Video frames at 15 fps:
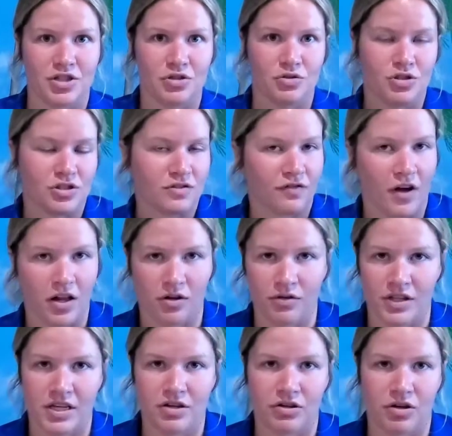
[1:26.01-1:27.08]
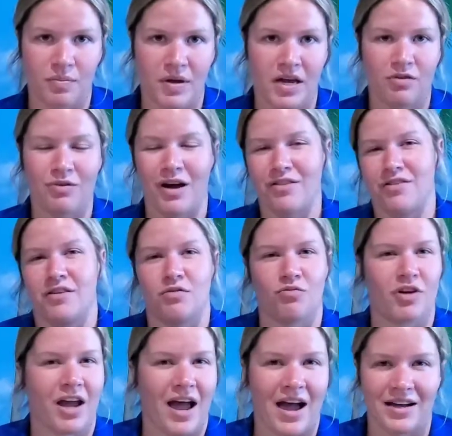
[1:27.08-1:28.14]
to just follow the heel command rather than
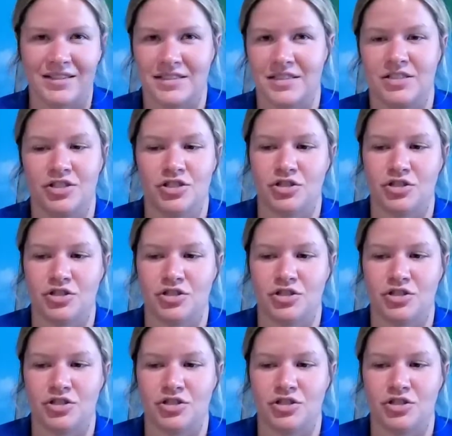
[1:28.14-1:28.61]
react